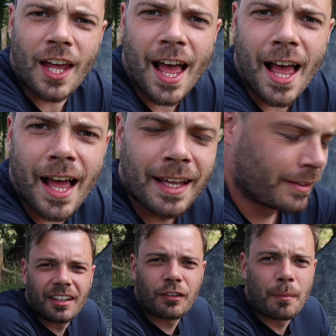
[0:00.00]
As
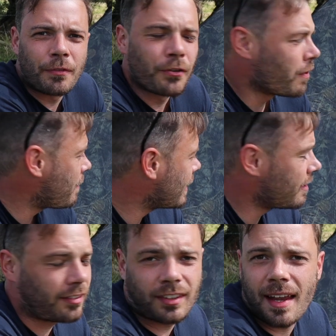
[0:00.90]
I said before, I've had
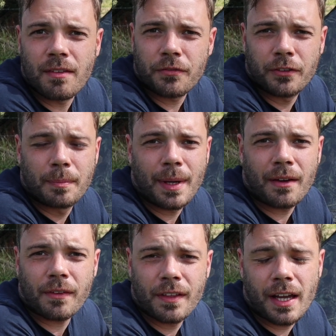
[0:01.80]
this tent for
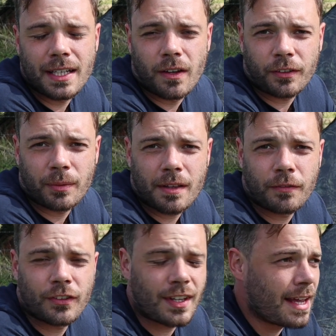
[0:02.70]
about 30 nights worth
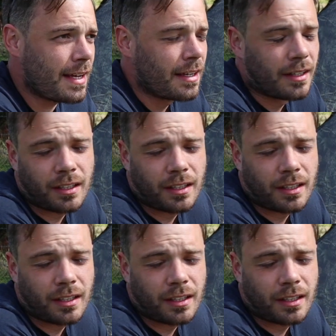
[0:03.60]
of stay.